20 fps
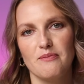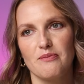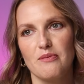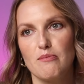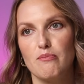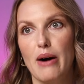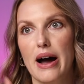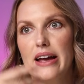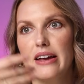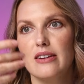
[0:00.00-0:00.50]

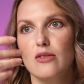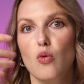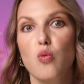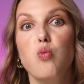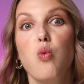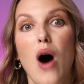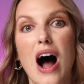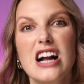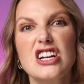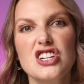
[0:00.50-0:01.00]
by
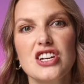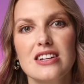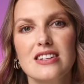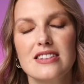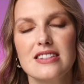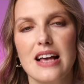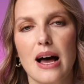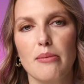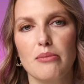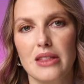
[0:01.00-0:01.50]
watching
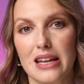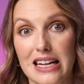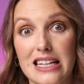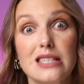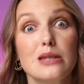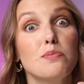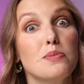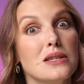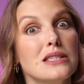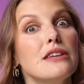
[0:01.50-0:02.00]
something,
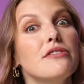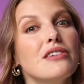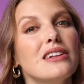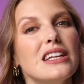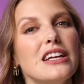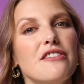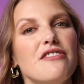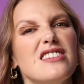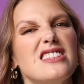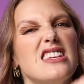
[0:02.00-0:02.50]

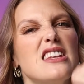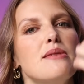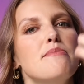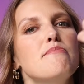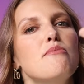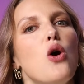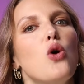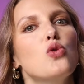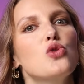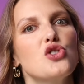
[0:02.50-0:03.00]
specifically if it's an
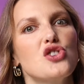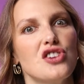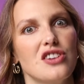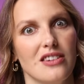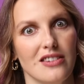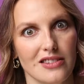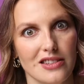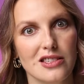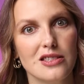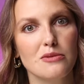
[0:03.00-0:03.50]

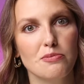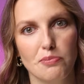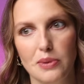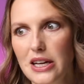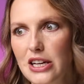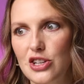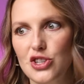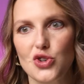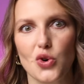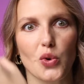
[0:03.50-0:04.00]
emotional
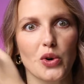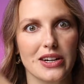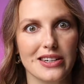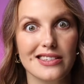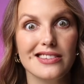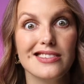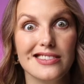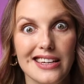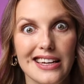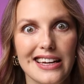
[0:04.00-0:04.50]
speech or a
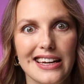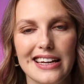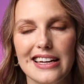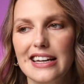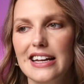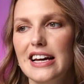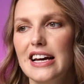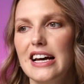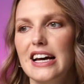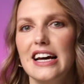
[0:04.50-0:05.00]

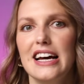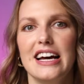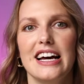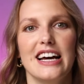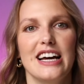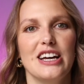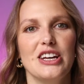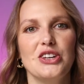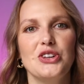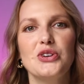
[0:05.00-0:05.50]
scene,
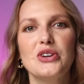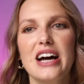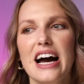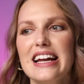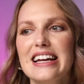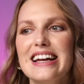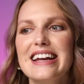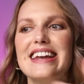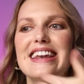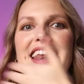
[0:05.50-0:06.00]
you
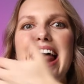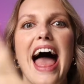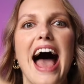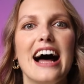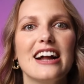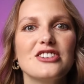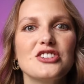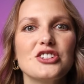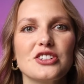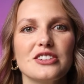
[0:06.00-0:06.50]
kind of
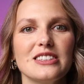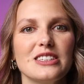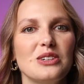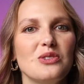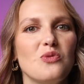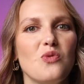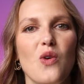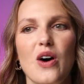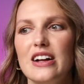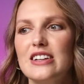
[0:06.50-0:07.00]
naturally
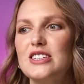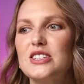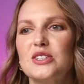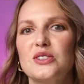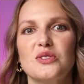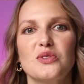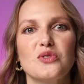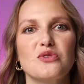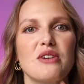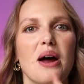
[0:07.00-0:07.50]
want
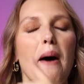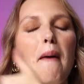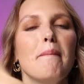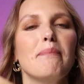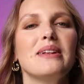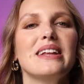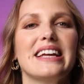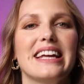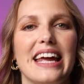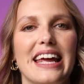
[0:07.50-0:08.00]
to
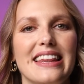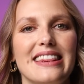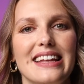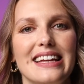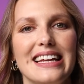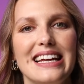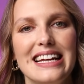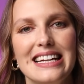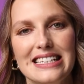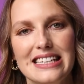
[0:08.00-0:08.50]
replicate
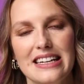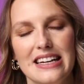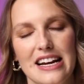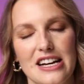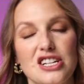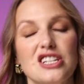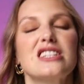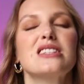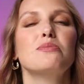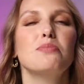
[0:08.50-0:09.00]
the
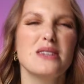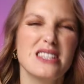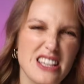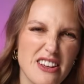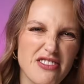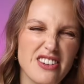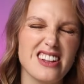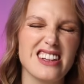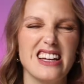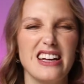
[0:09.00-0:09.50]
intonation,
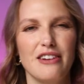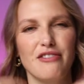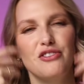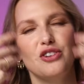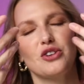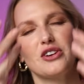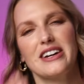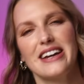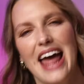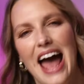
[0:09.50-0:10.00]
specifically if
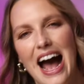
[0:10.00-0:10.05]
you're an